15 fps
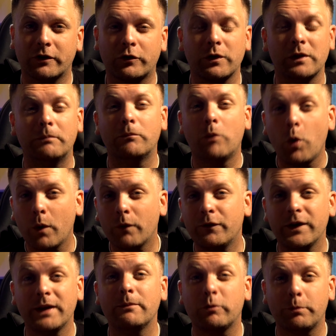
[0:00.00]
so the more
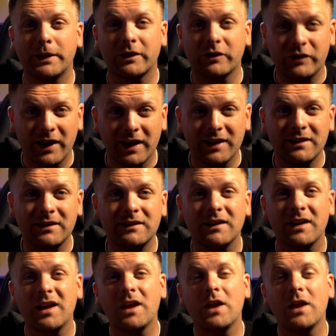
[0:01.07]
frames per second,